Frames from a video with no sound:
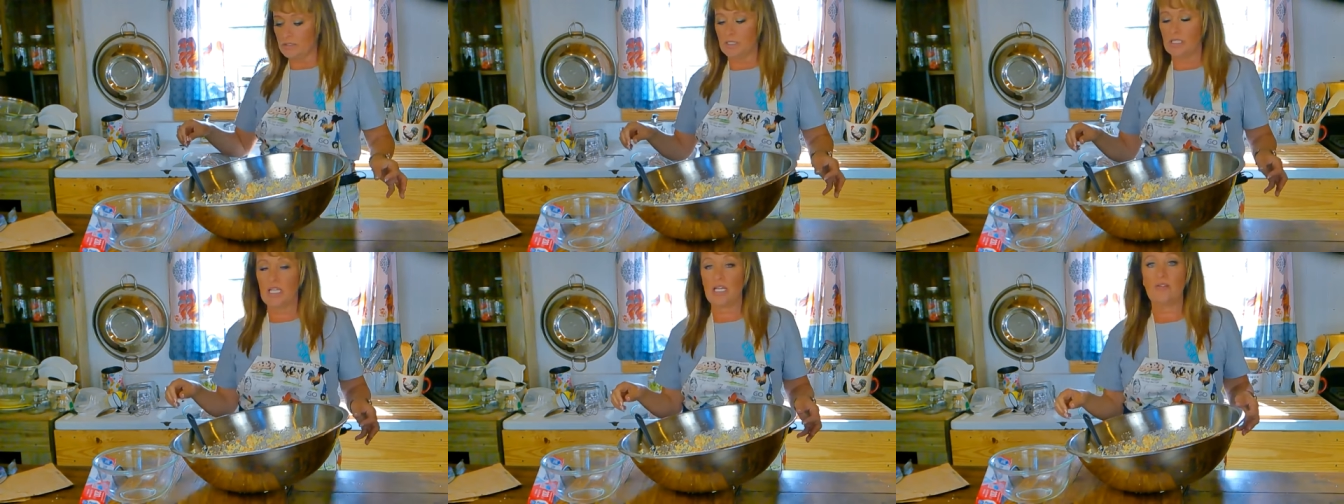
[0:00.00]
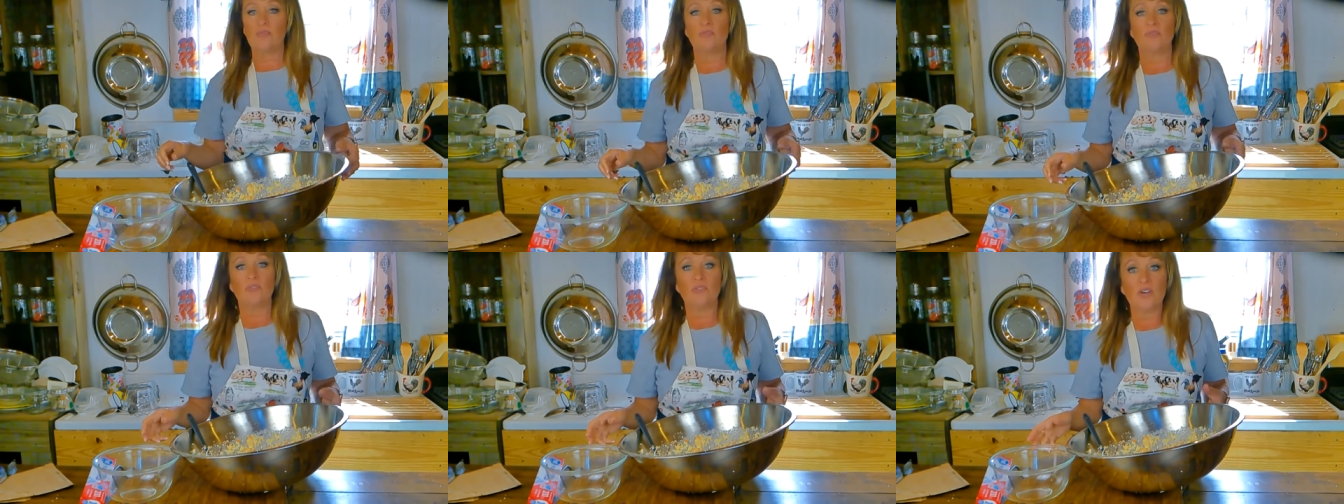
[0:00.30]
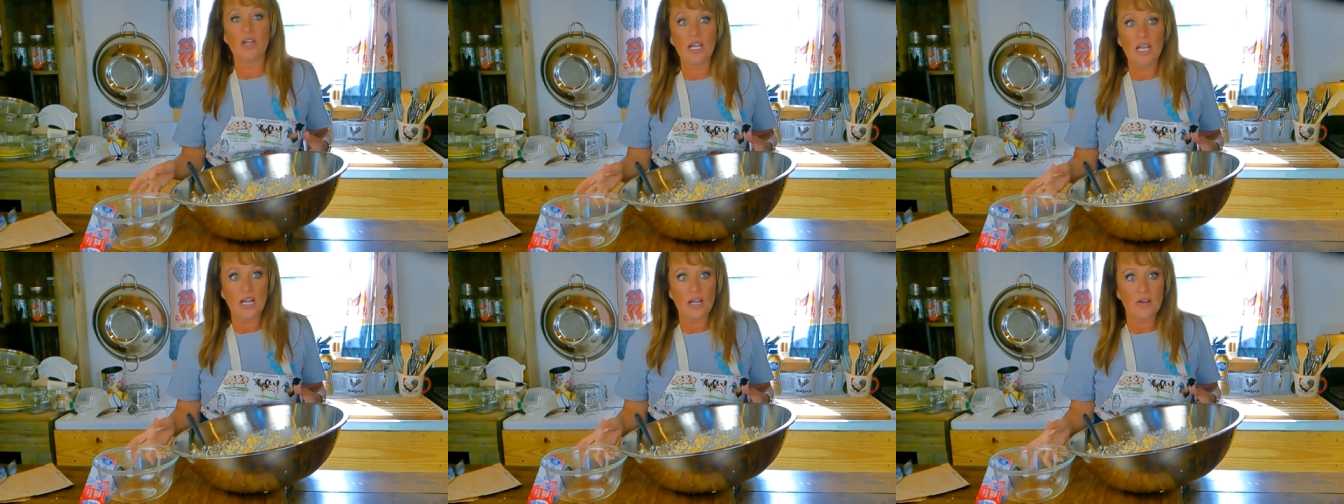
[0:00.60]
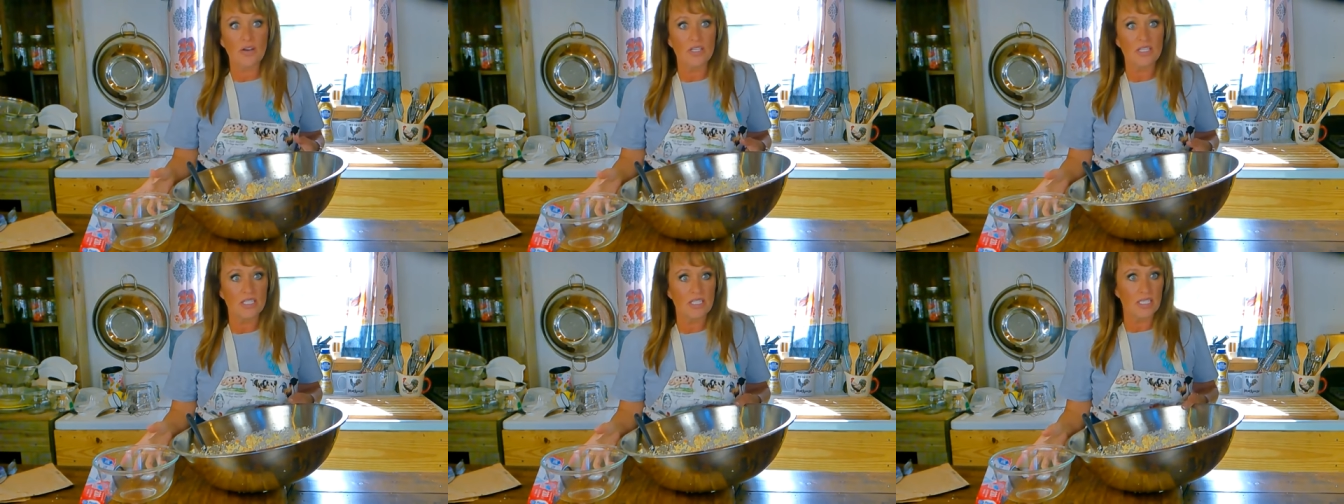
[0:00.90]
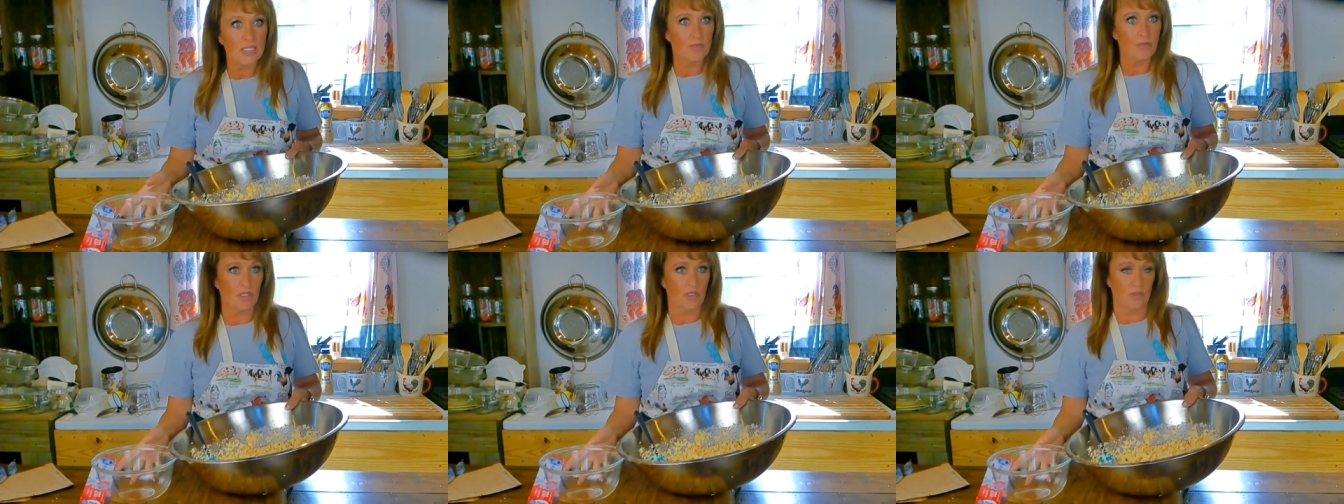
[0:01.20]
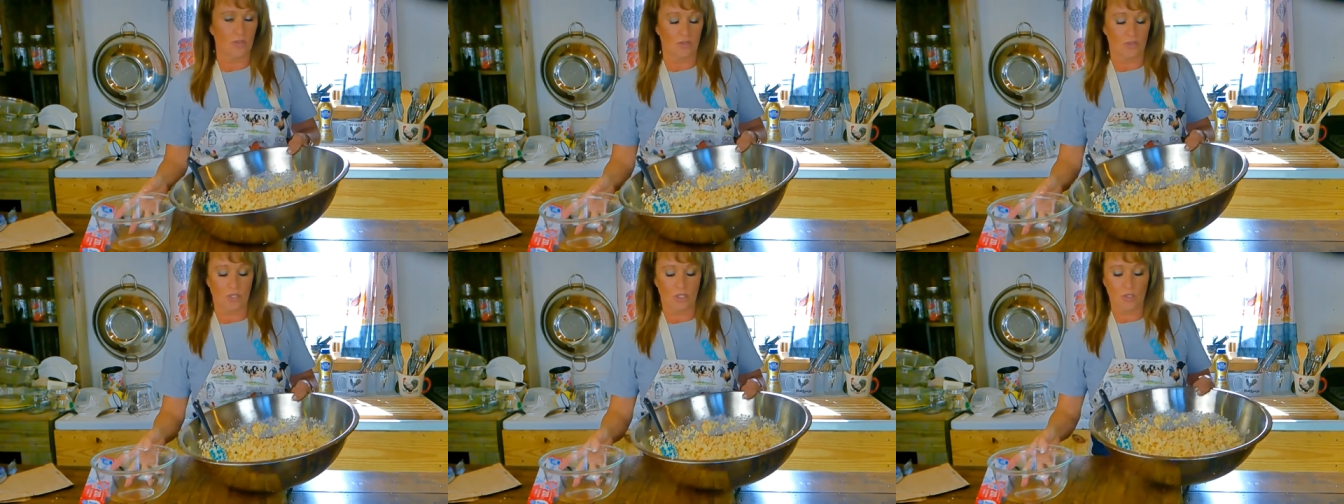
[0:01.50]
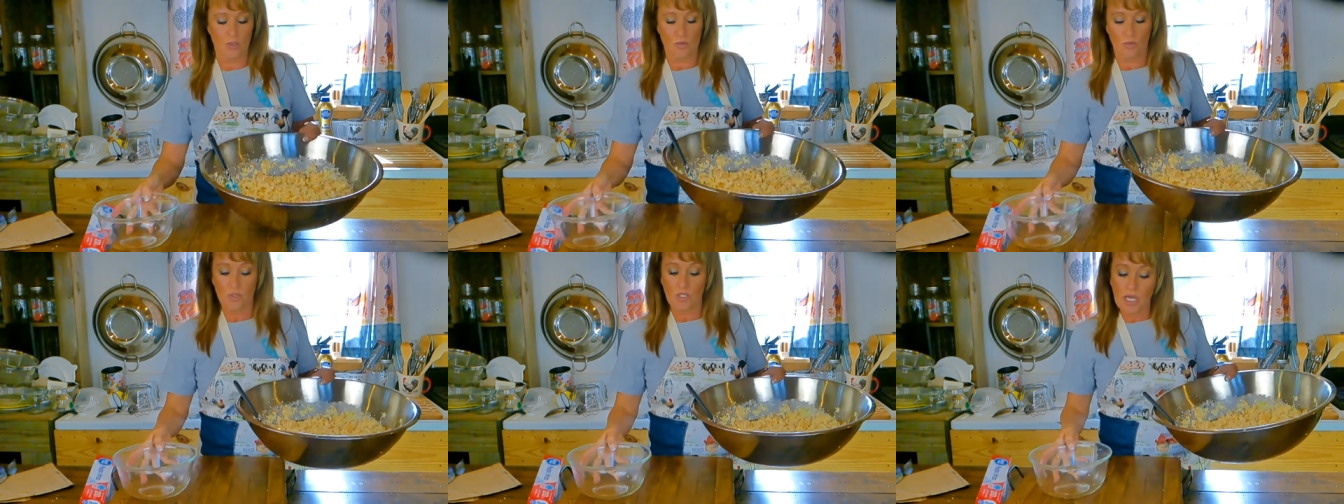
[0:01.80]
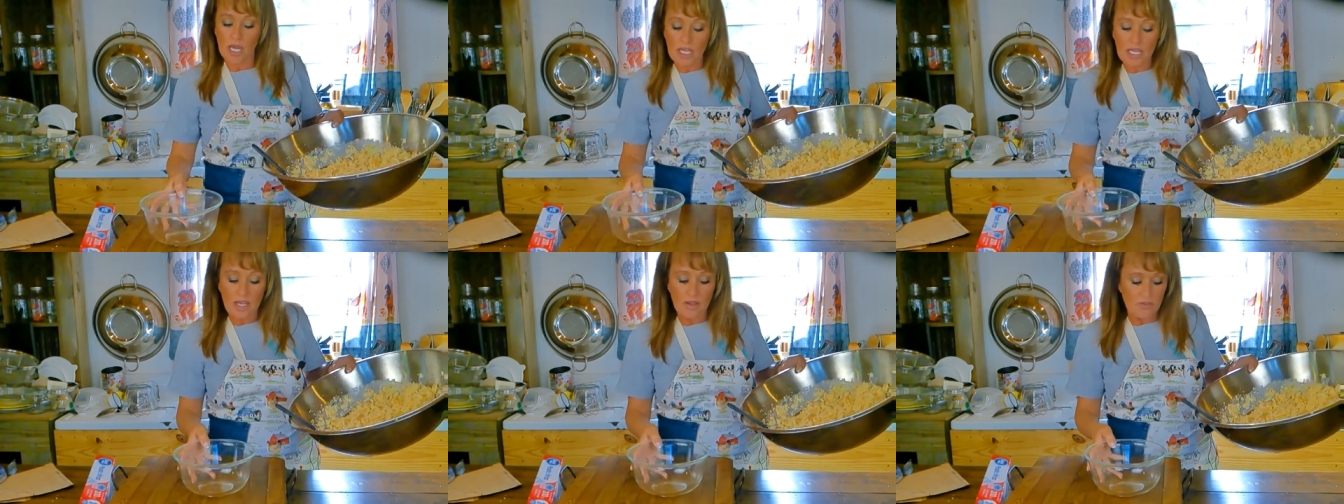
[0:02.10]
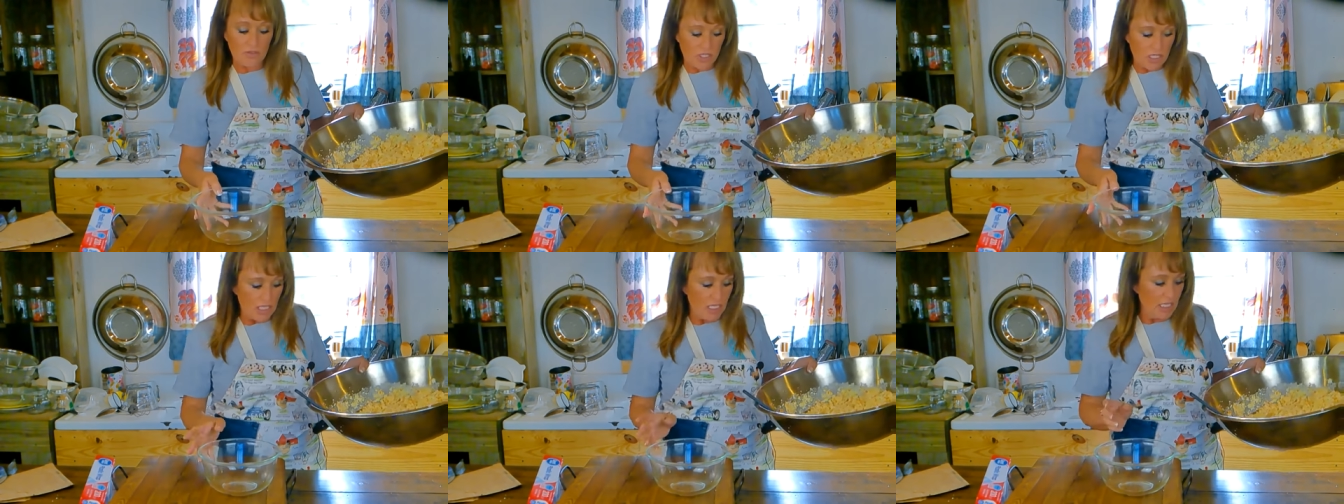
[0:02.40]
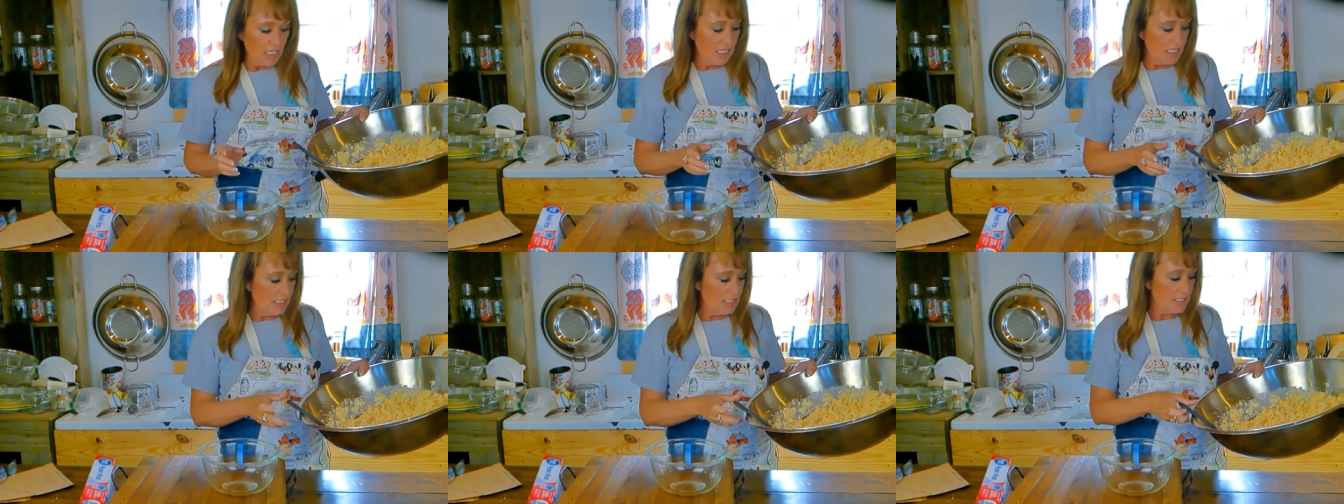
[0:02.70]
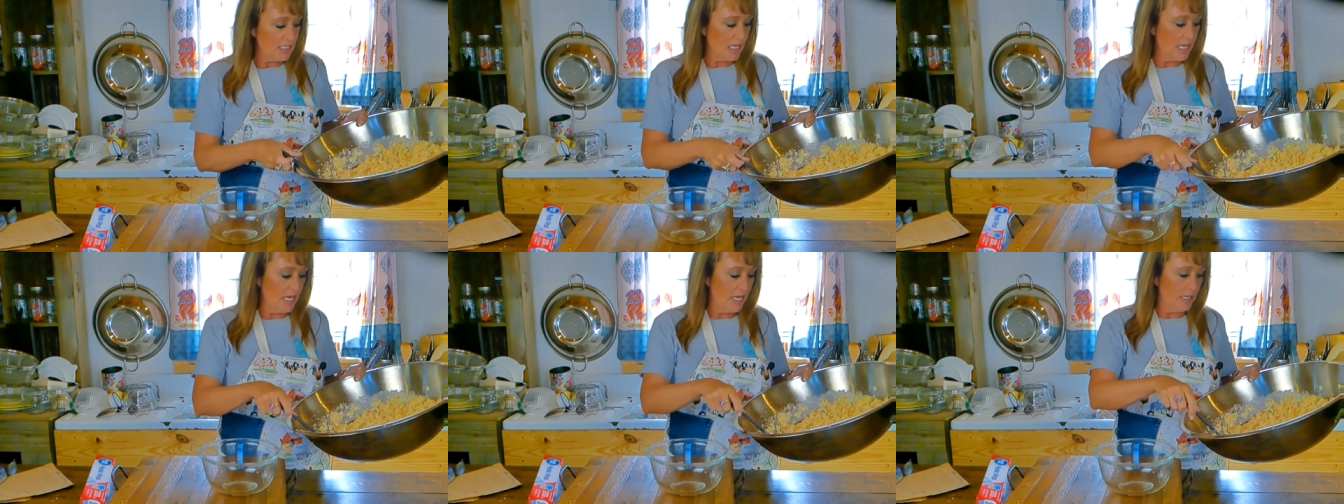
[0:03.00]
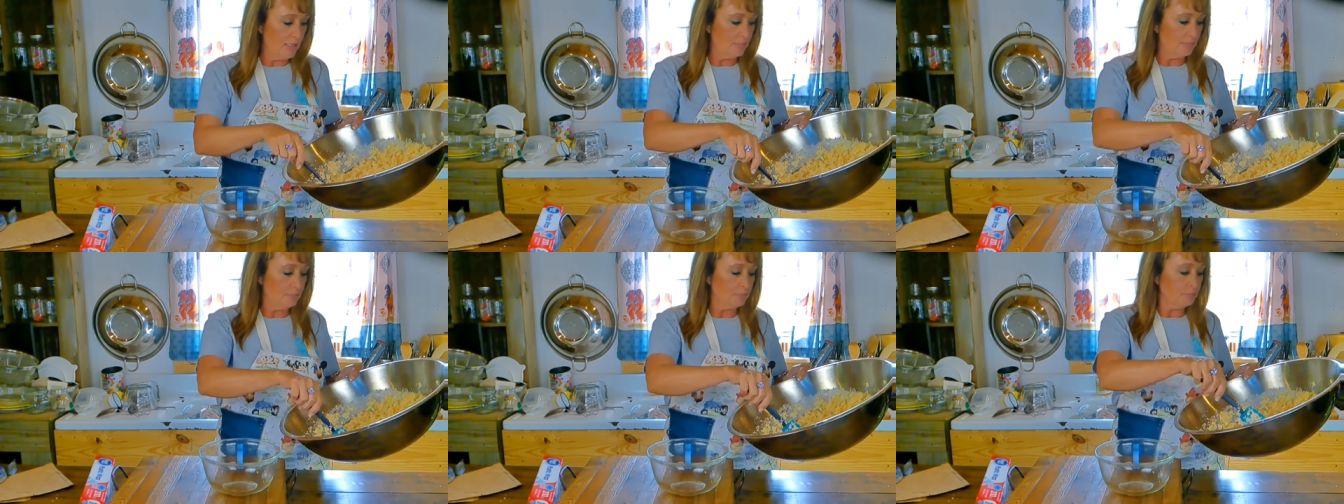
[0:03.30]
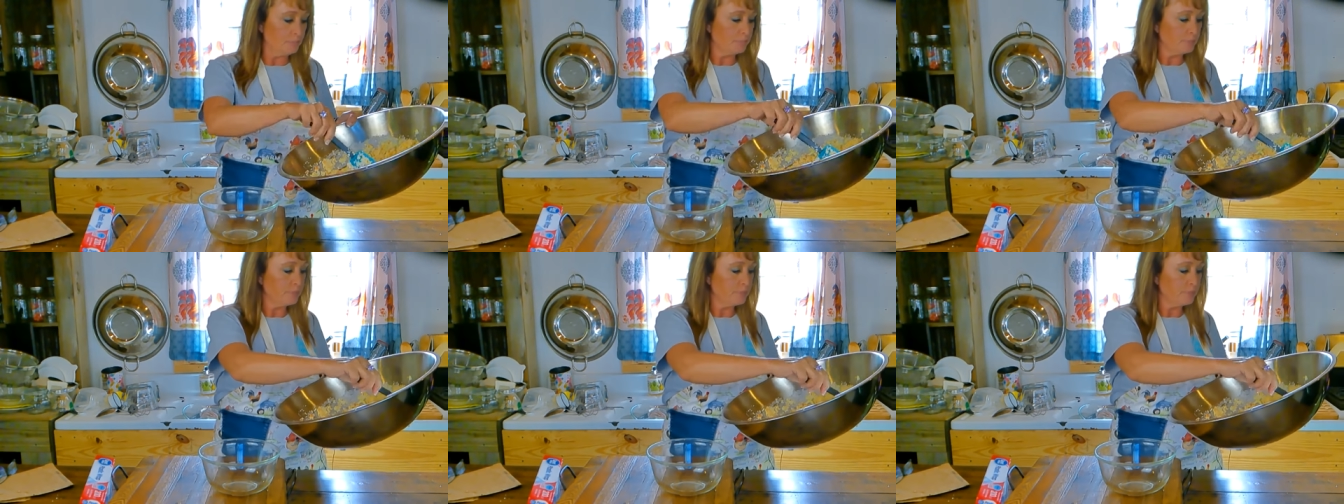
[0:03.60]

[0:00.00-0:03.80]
good and very similar to KFC's and